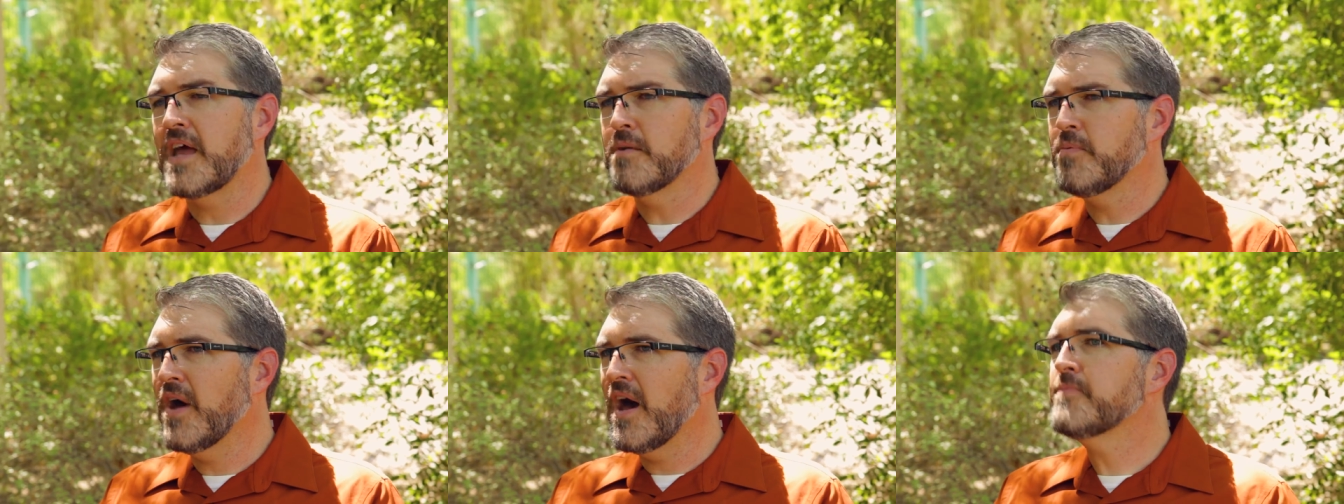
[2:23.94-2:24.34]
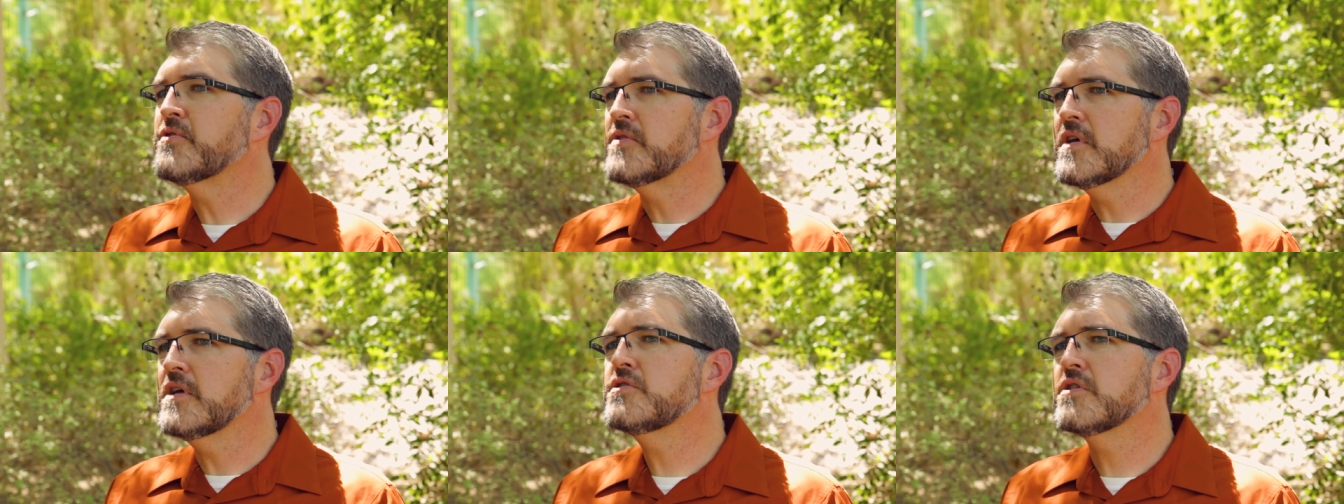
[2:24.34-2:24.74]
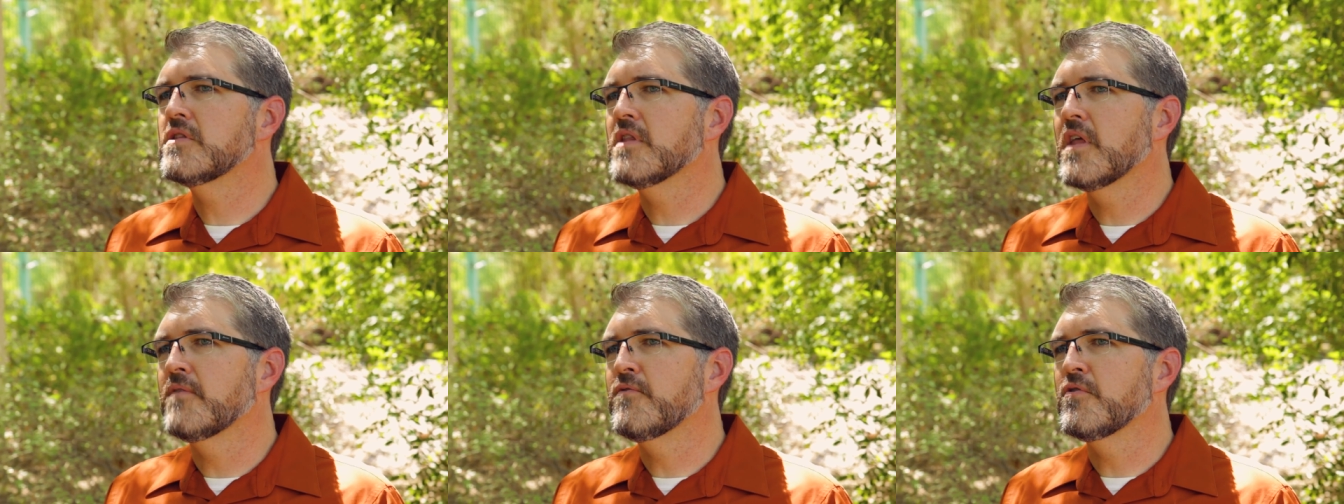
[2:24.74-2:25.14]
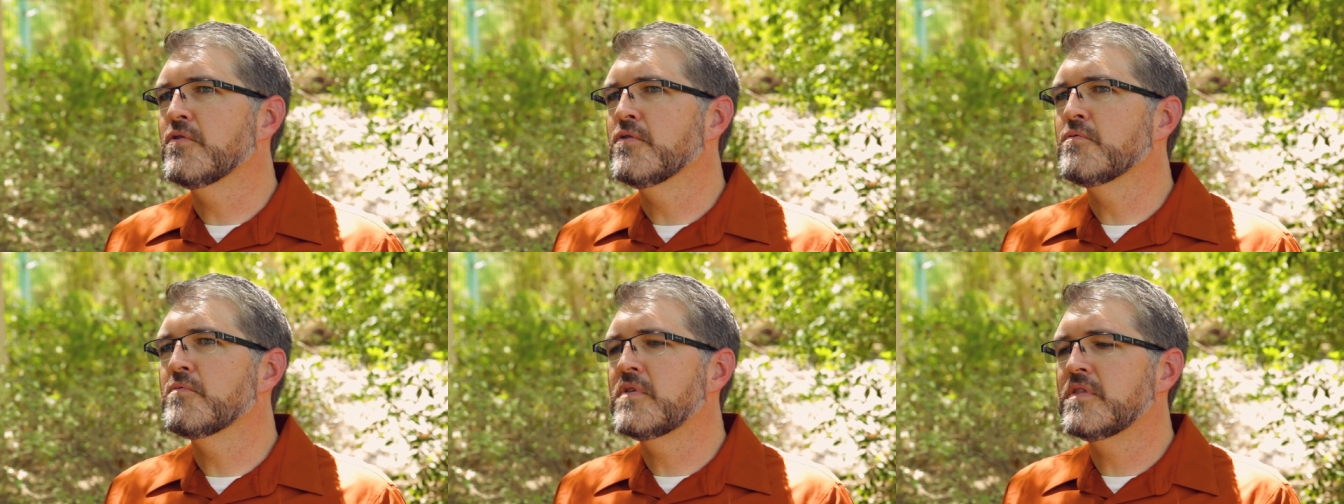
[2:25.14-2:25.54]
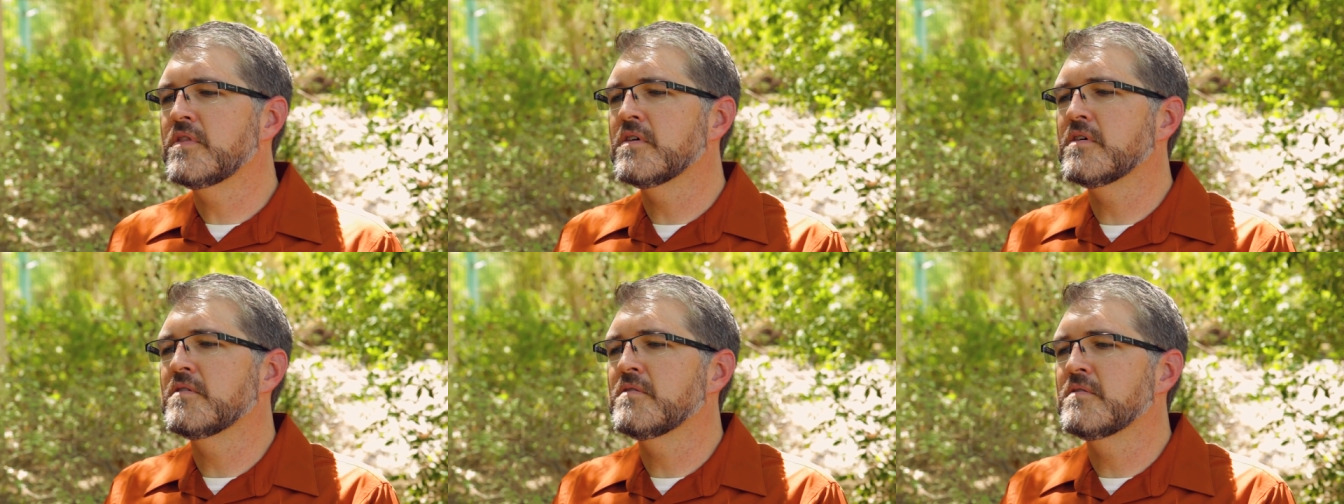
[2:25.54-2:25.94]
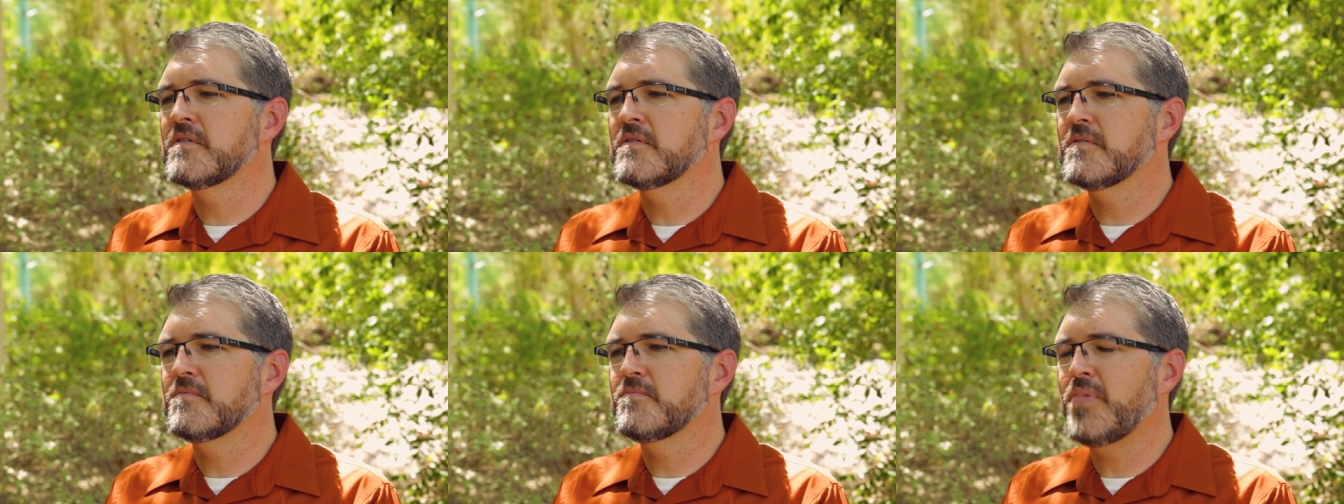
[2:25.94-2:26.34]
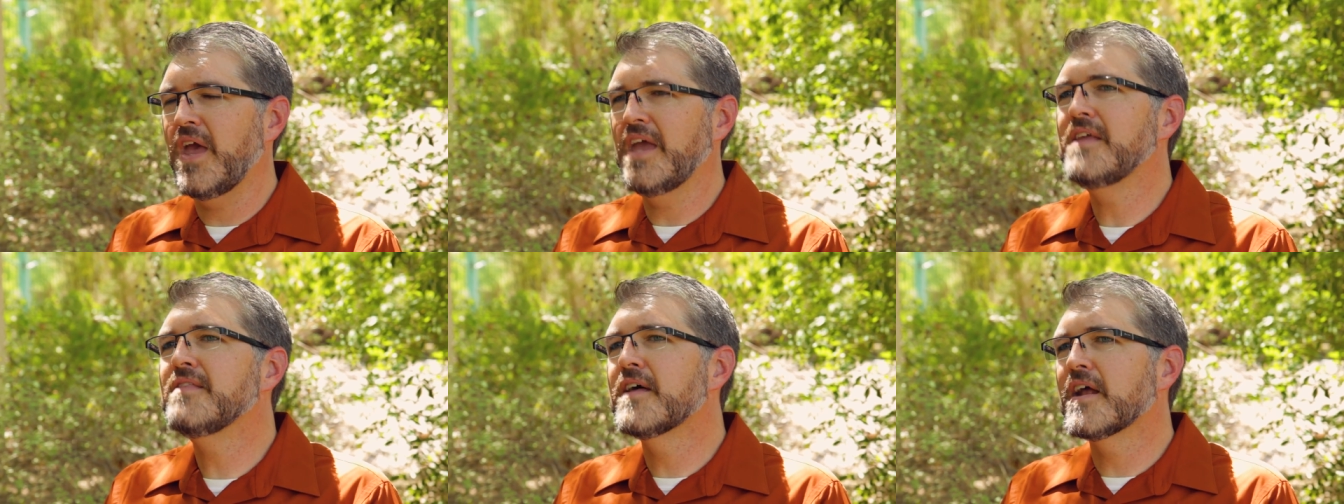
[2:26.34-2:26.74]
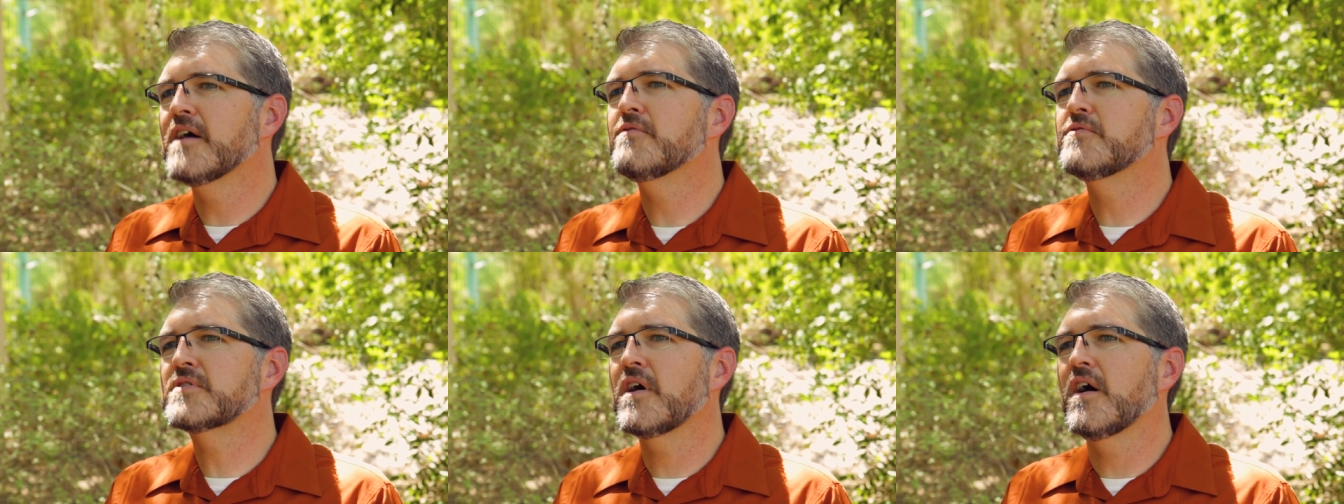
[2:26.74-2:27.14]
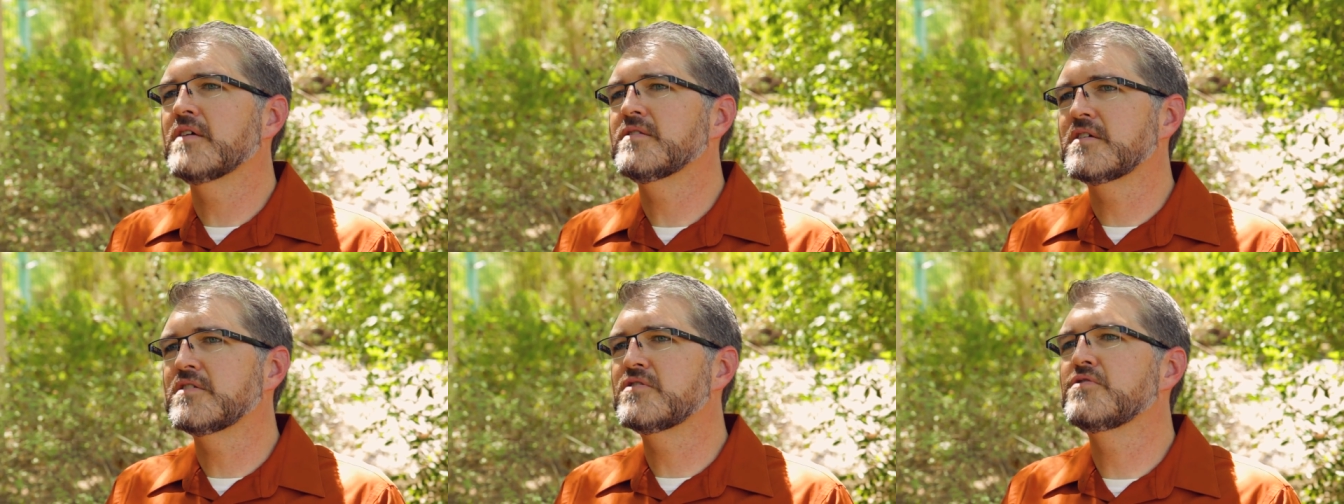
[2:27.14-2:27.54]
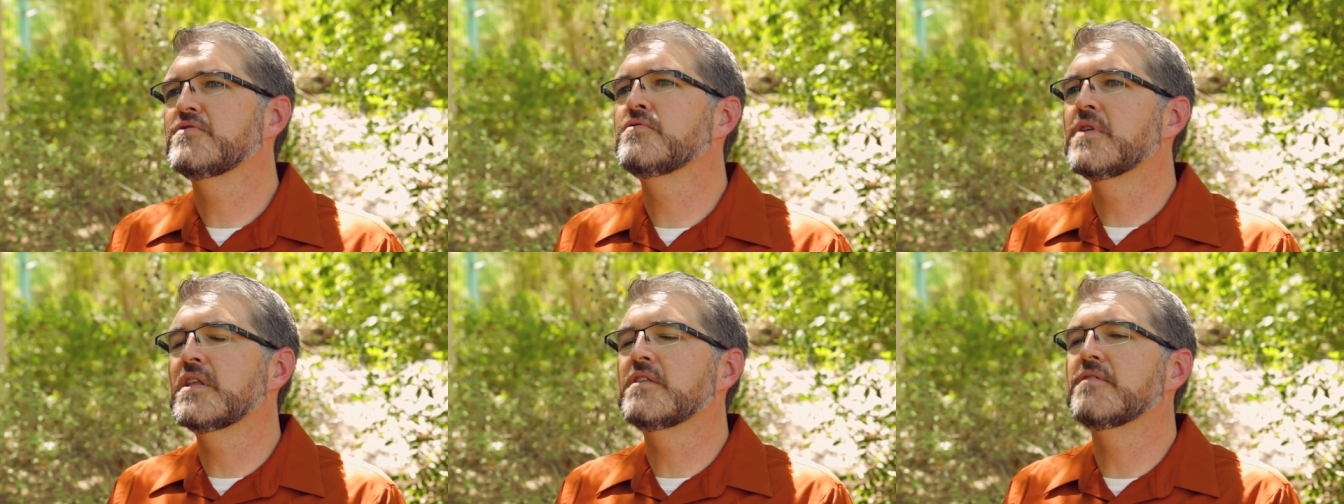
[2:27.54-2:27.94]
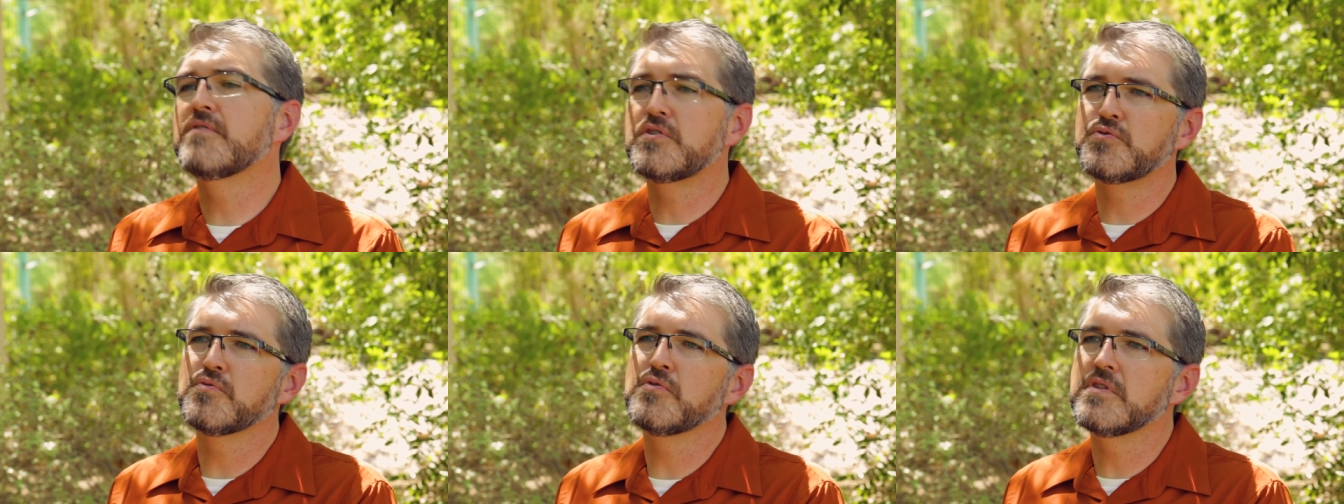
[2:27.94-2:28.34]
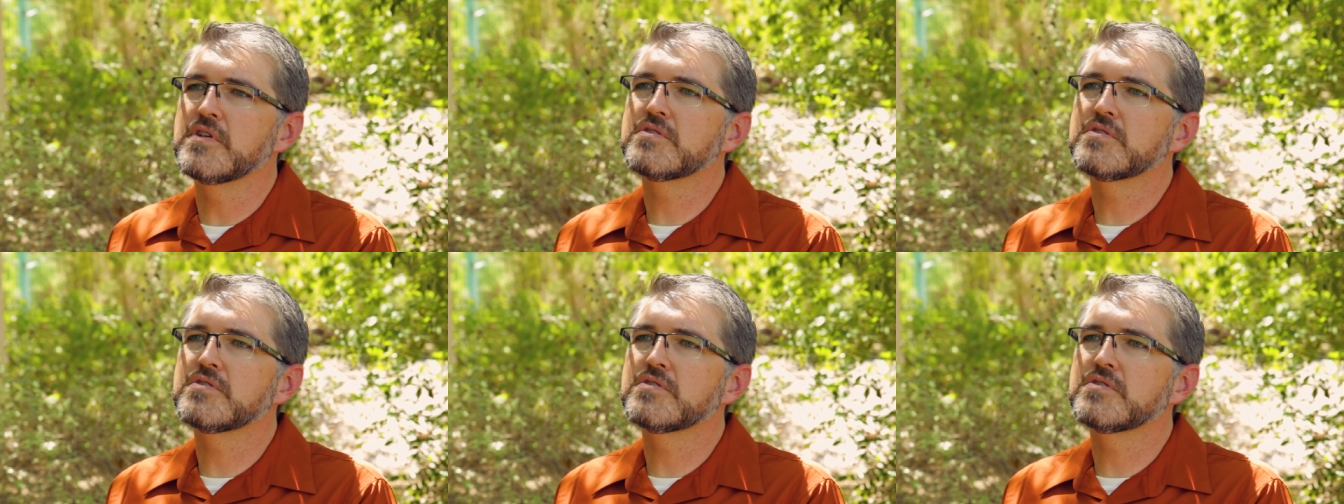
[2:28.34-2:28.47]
at a population level with the pain that I was causing to individual